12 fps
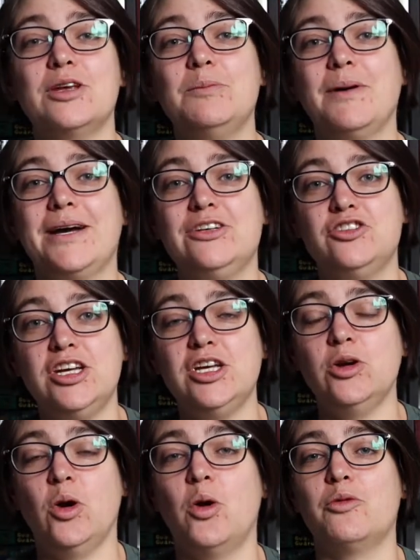by
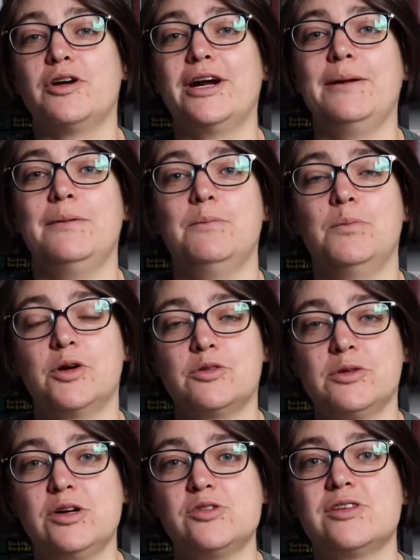G over at Book
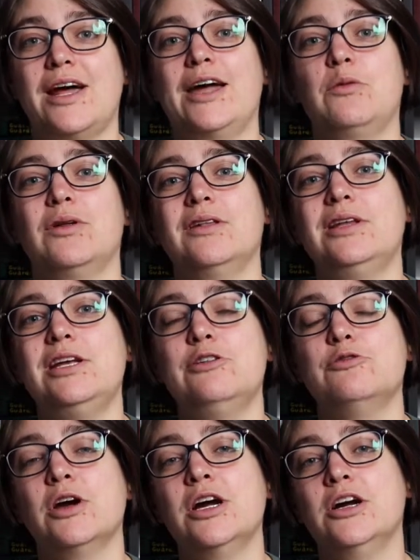Roast. I will
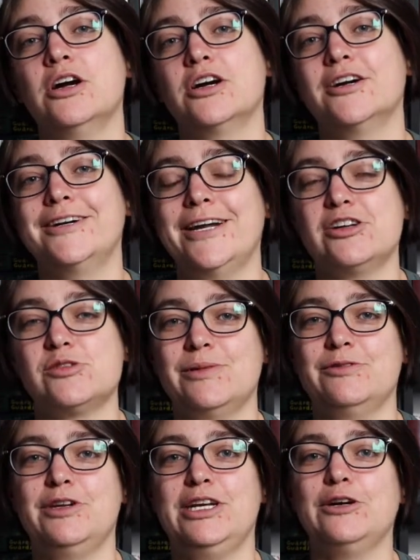leave her
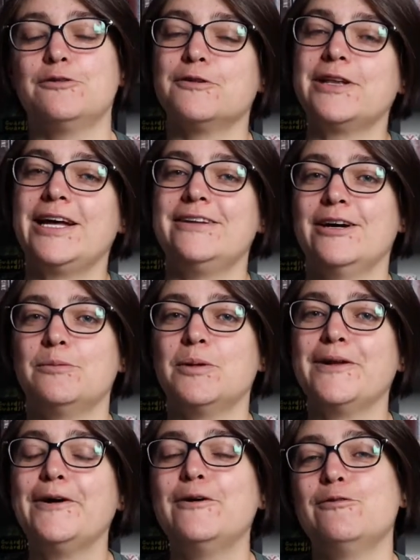announcement video for that down
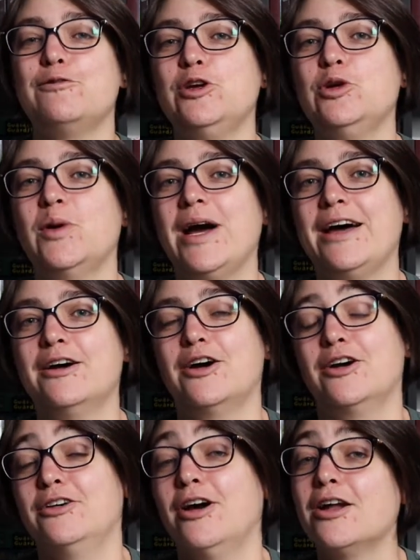below if you
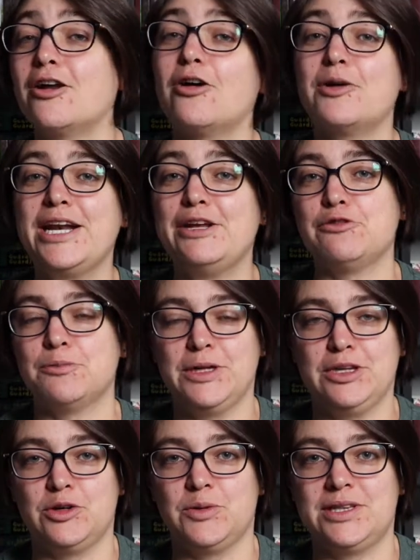are not already
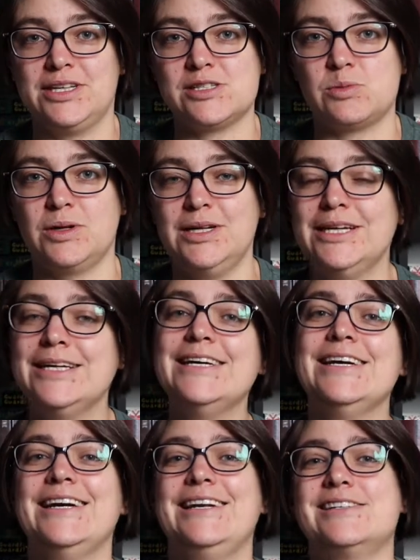familiar with this one.
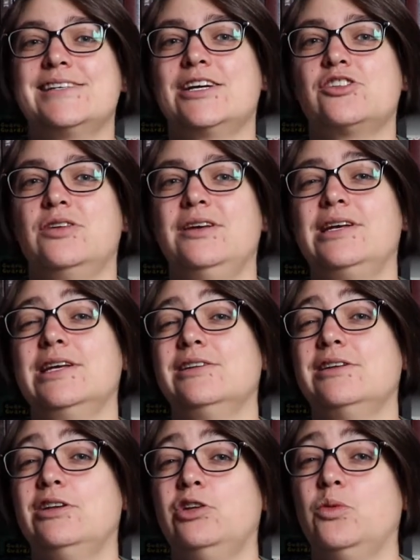It is actually a
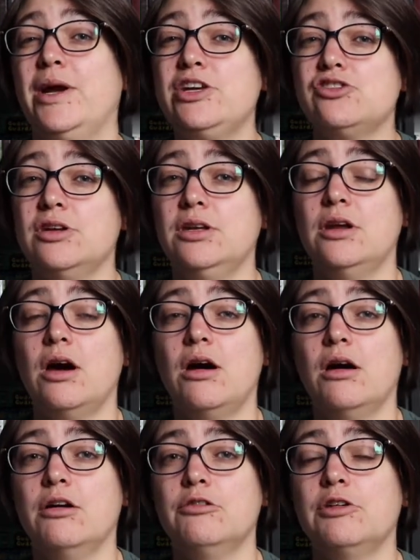continuation
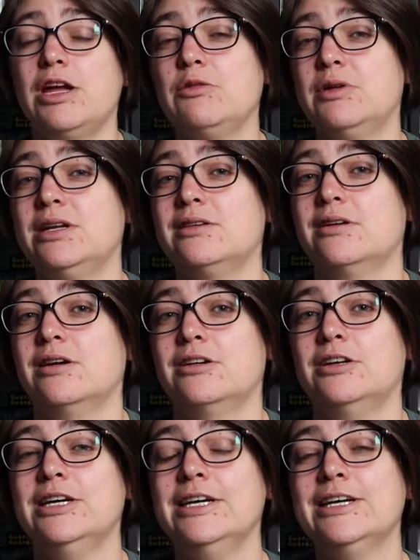of a
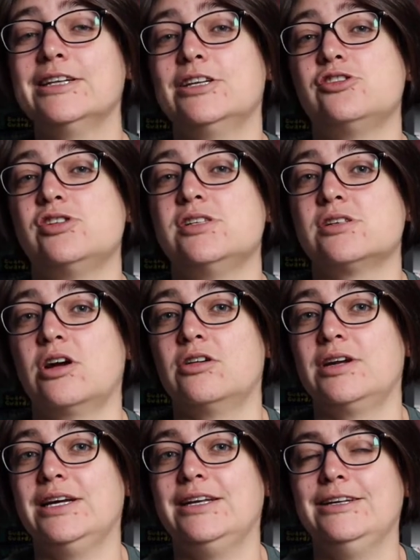readathon that she
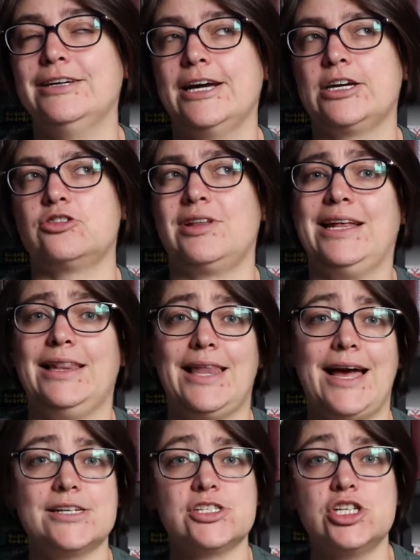started actually
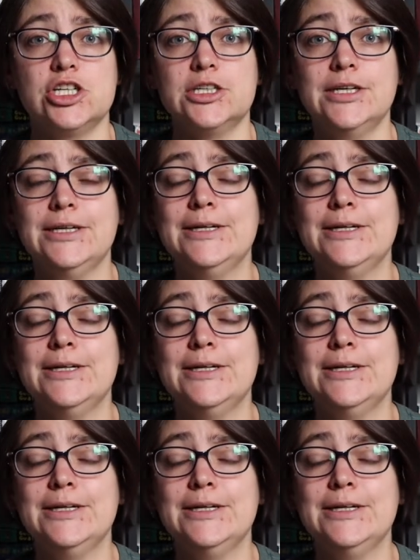last year.